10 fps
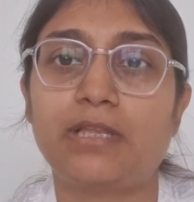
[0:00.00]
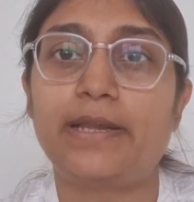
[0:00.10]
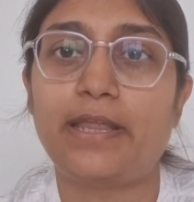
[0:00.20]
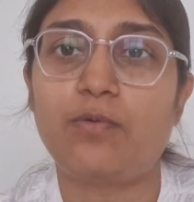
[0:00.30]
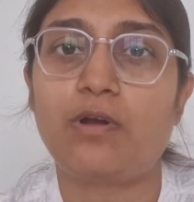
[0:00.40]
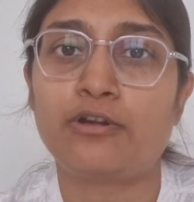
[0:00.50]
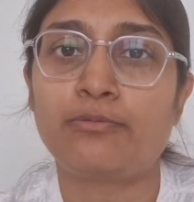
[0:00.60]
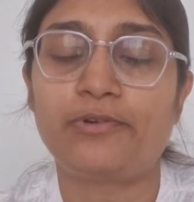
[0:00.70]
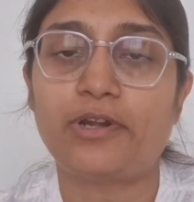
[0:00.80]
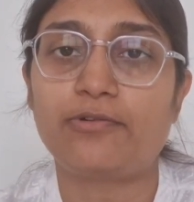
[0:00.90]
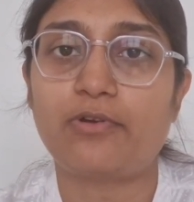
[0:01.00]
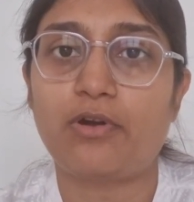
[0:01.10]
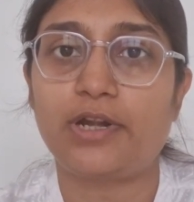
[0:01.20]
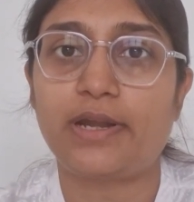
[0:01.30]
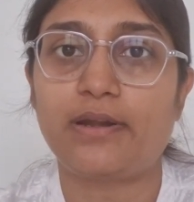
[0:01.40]
And I want to put out
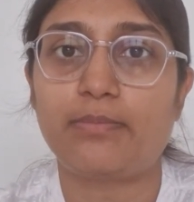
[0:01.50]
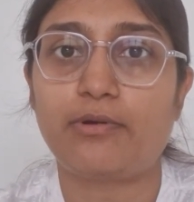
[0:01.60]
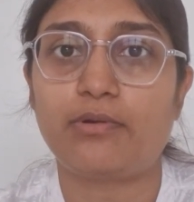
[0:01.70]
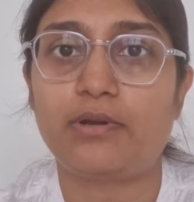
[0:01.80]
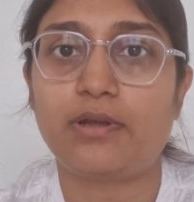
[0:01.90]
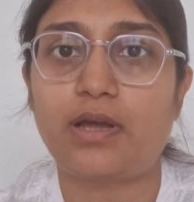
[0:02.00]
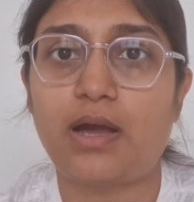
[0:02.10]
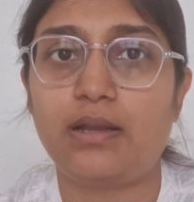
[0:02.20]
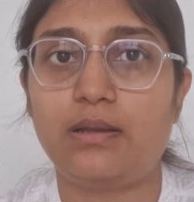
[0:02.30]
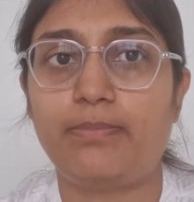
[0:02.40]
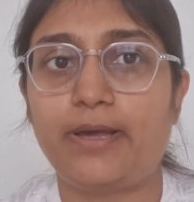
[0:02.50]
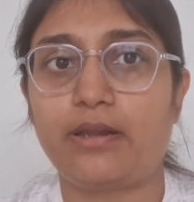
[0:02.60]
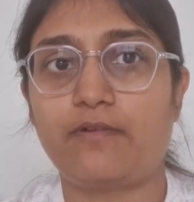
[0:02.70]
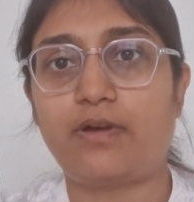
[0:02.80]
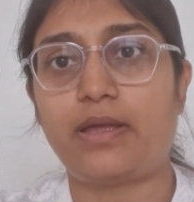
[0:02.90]
content about Kaal
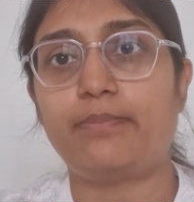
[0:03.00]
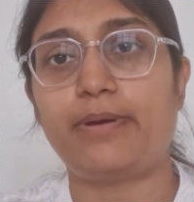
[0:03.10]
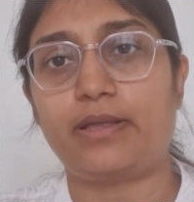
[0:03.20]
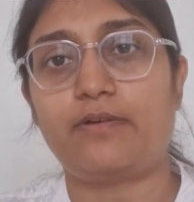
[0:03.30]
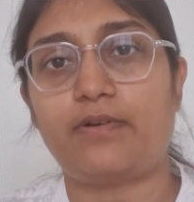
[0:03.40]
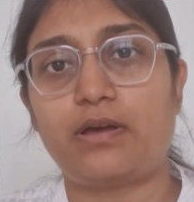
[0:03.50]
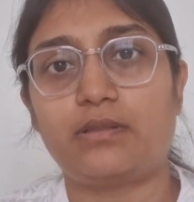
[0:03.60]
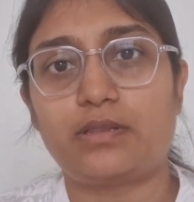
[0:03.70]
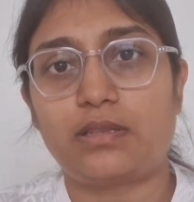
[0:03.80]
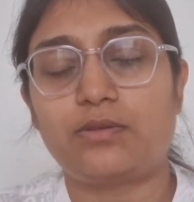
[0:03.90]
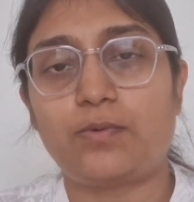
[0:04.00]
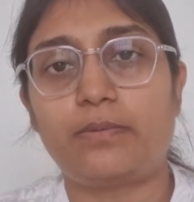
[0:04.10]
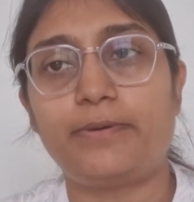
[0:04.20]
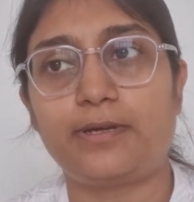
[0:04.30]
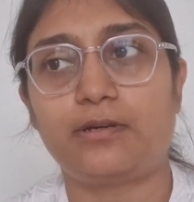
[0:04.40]
Bhairava and Bhairava
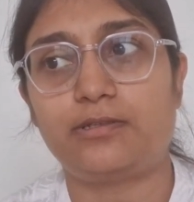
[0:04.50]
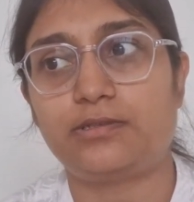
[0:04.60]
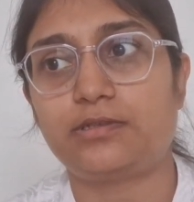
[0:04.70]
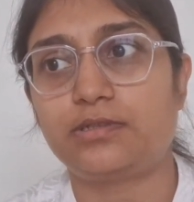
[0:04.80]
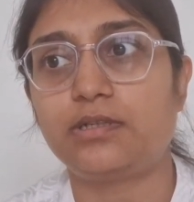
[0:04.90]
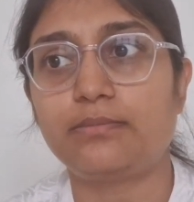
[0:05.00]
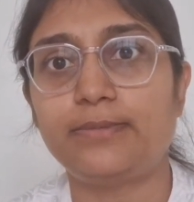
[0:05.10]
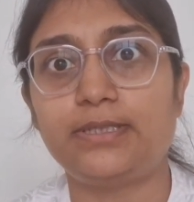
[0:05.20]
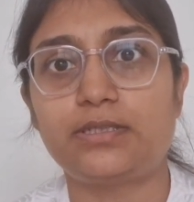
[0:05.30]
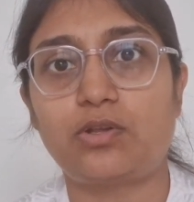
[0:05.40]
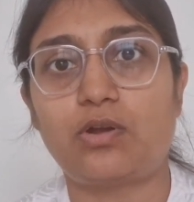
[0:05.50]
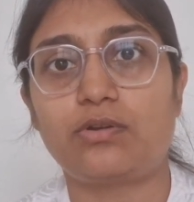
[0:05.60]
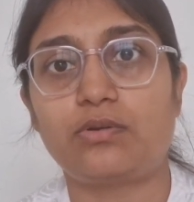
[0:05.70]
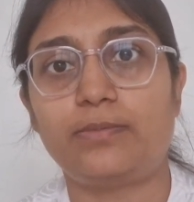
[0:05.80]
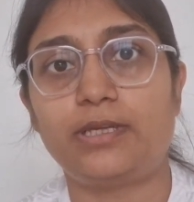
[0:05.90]
Tattva because it means a
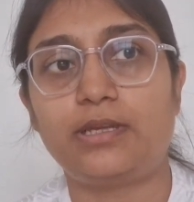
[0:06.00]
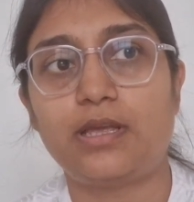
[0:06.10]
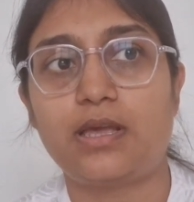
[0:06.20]
lot to me.